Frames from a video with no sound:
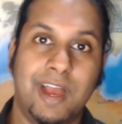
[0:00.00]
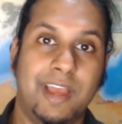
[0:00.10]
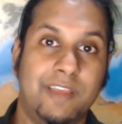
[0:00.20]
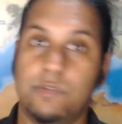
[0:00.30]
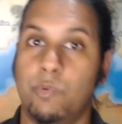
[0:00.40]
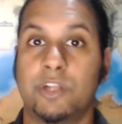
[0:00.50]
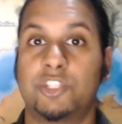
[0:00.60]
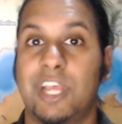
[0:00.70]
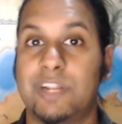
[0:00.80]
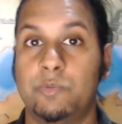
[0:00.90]
If you want to
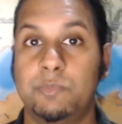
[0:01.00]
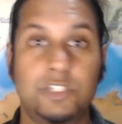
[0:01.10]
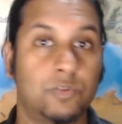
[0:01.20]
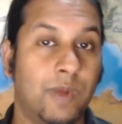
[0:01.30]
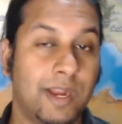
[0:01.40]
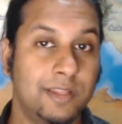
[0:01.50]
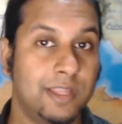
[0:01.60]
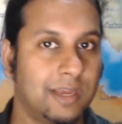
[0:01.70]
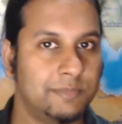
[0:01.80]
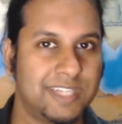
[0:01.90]
chat with me directly,
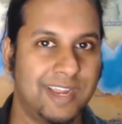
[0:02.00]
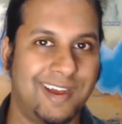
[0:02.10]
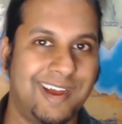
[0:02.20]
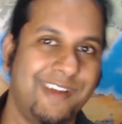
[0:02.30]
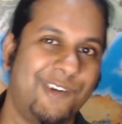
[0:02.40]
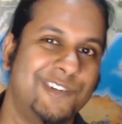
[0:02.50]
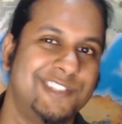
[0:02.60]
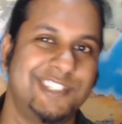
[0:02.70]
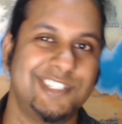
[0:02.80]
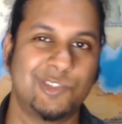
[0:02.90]
come say hi on
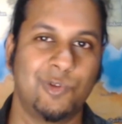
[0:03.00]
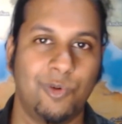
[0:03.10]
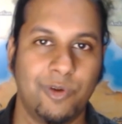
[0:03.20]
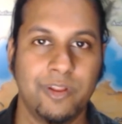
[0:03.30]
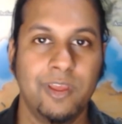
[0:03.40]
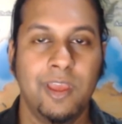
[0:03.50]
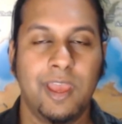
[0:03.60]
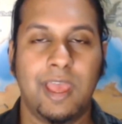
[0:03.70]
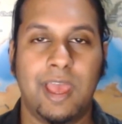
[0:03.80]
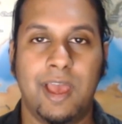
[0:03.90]
Discord.
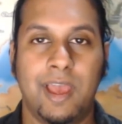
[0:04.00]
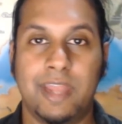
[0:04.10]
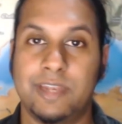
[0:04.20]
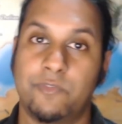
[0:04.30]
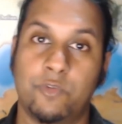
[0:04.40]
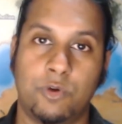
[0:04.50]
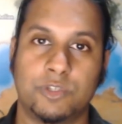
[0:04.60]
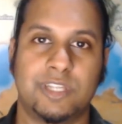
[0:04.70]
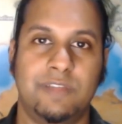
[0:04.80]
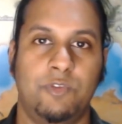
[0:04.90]
And of
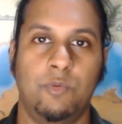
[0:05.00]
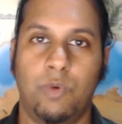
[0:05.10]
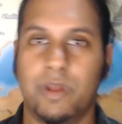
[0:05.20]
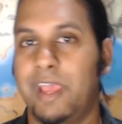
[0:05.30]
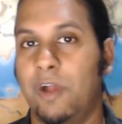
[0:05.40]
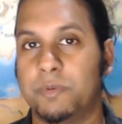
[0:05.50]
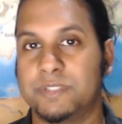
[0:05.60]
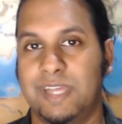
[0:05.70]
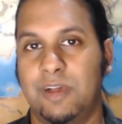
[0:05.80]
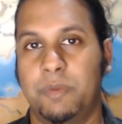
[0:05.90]
course, if you want to help us
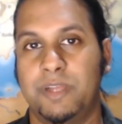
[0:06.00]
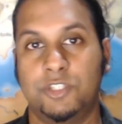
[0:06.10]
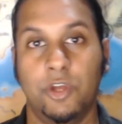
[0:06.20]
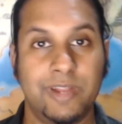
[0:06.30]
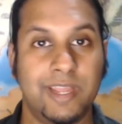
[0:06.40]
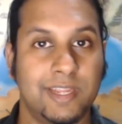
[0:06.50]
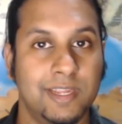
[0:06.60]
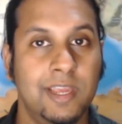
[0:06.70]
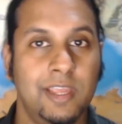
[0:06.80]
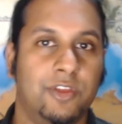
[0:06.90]
out by donating,
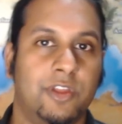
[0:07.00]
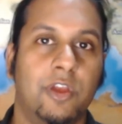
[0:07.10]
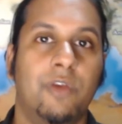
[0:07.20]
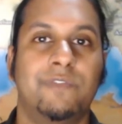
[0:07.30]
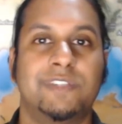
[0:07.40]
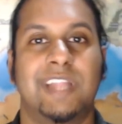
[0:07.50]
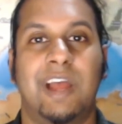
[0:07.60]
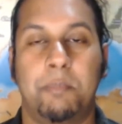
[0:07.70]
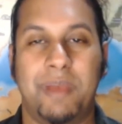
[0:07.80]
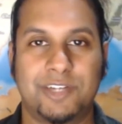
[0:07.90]
you can go and visit our
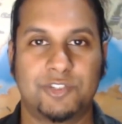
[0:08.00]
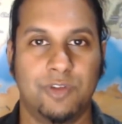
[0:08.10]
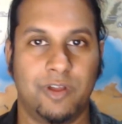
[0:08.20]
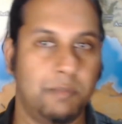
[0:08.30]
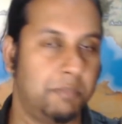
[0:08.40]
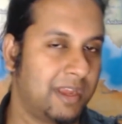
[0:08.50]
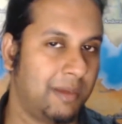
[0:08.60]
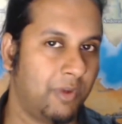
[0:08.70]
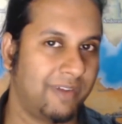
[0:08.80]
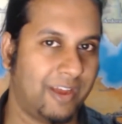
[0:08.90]
Patreon and
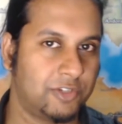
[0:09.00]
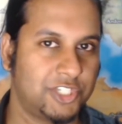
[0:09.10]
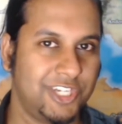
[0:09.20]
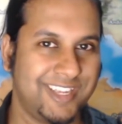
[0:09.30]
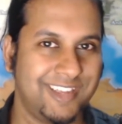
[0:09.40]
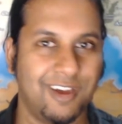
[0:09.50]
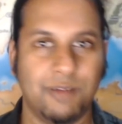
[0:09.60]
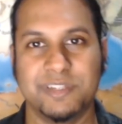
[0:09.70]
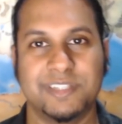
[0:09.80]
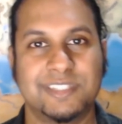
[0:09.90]
become one of our cheeky
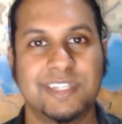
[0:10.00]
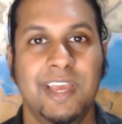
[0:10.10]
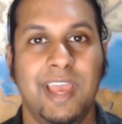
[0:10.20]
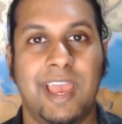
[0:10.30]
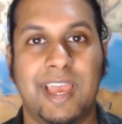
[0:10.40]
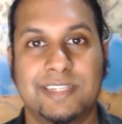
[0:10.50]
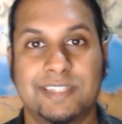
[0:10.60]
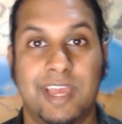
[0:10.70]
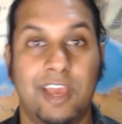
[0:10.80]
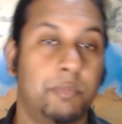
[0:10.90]
goblins and
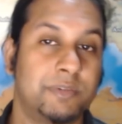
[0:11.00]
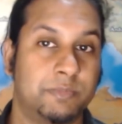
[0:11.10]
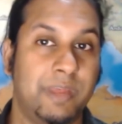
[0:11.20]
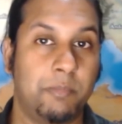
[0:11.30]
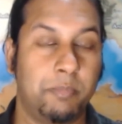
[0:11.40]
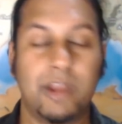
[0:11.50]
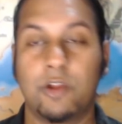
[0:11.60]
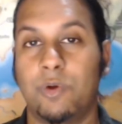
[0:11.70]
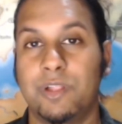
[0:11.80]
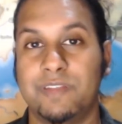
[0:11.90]
help us make better
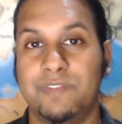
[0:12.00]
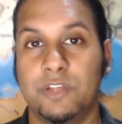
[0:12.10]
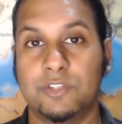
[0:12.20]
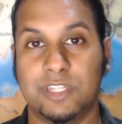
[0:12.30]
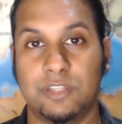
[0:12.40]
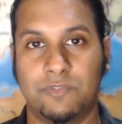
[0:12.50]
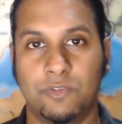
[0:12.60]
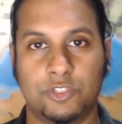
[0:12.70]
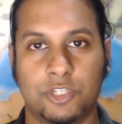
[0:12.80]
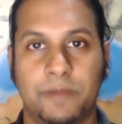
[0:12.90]
quality videos in the
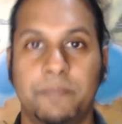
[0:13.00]
future.